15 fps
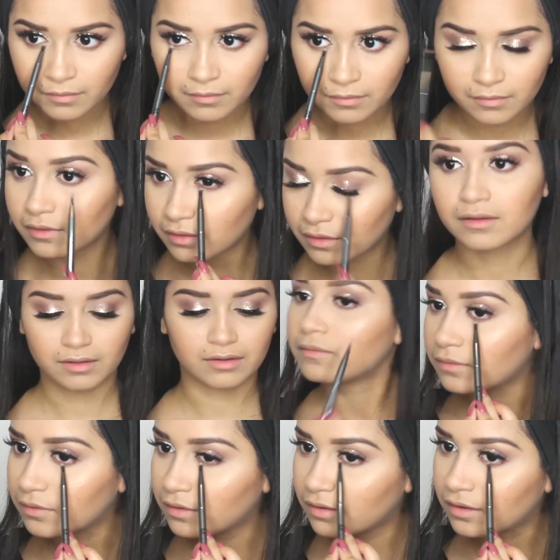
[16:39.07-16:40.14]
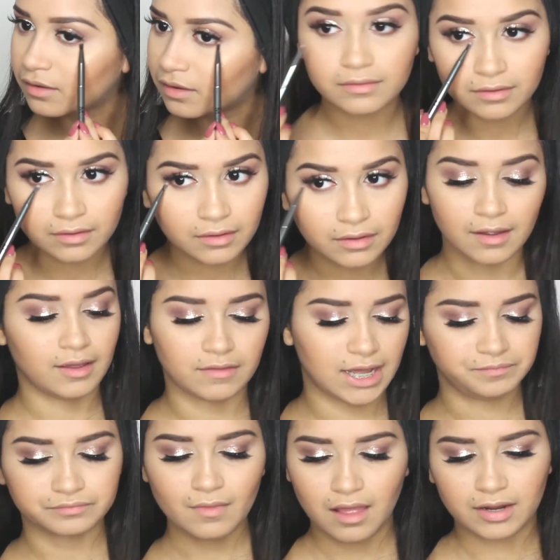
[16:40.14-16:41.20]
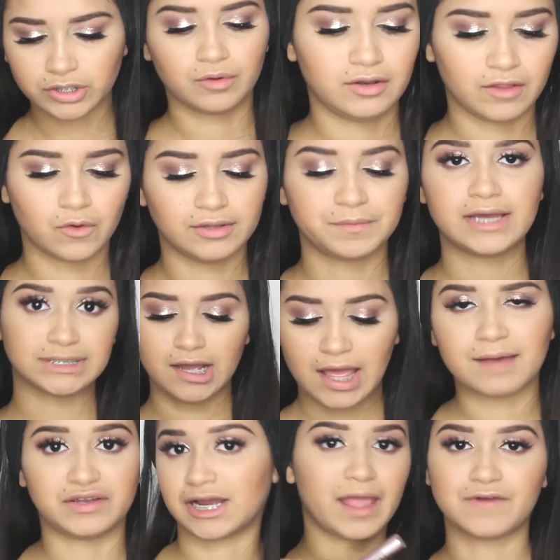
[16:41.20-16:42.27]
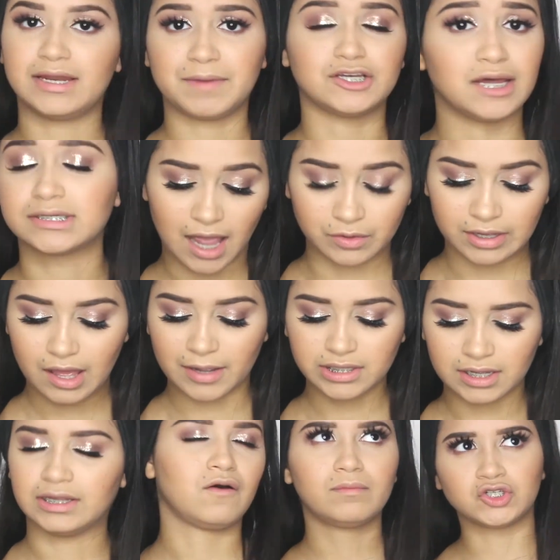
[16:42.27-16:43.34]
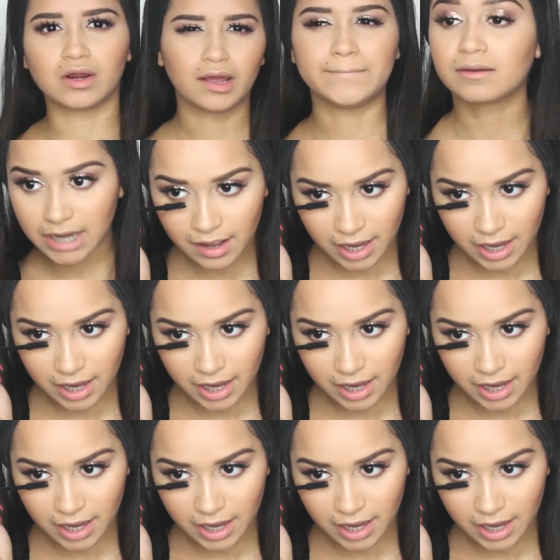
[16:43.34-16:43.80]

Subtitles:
Then I'm going to go in with the L'Oreal Lash Paradise mascara.